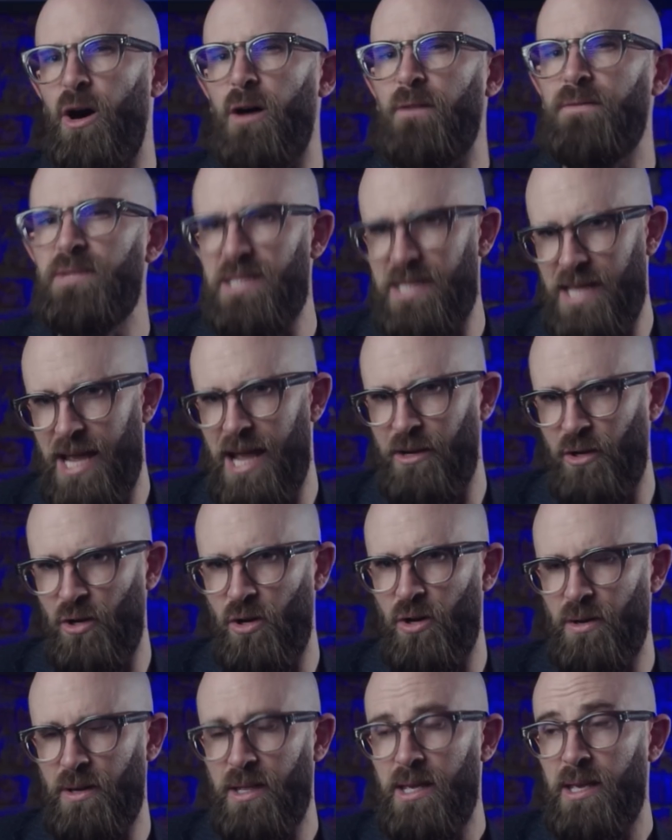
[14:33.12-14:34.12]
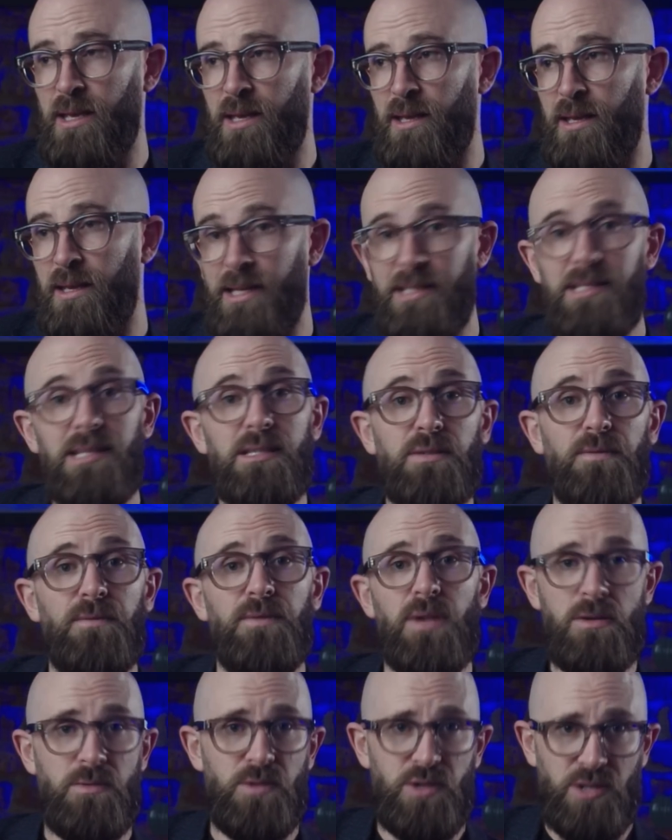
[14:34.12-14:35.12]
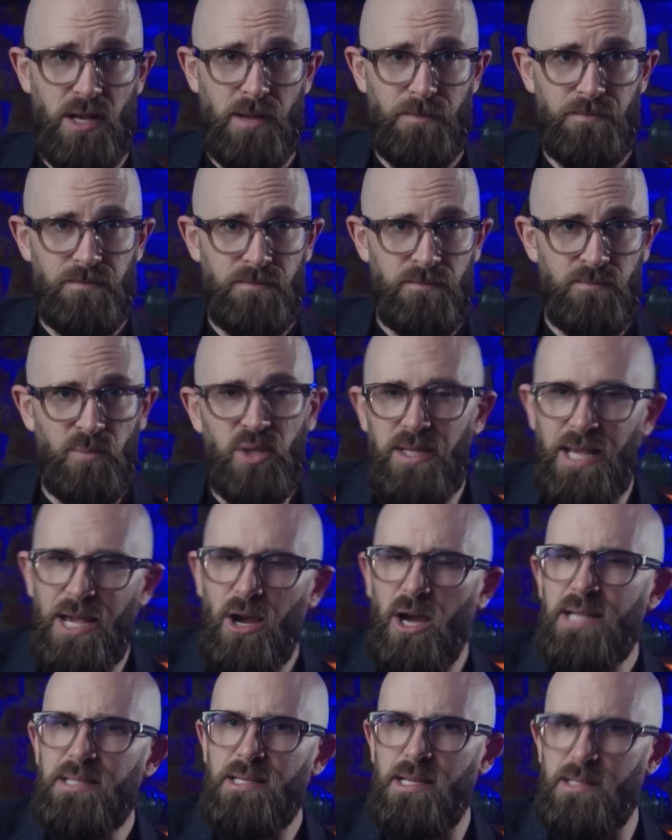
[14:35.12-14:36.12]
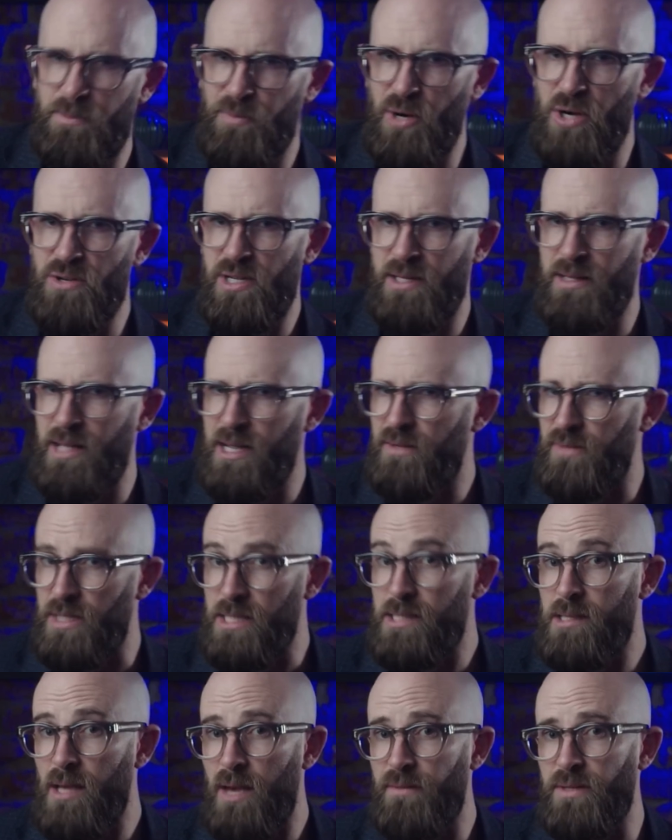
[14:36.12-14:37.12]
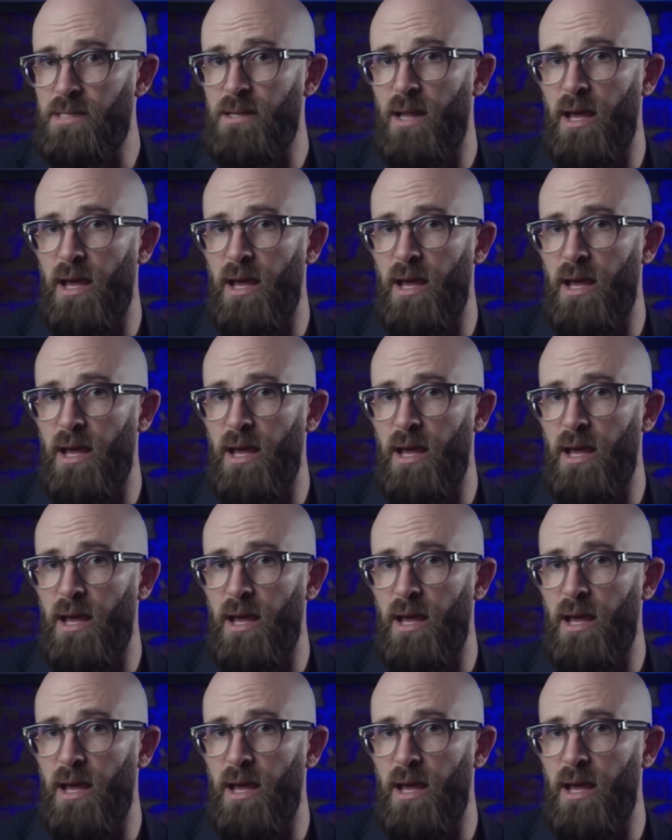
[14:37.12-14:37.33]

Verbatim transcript: of Tiangong is its future. With the ISS approaching the end of its service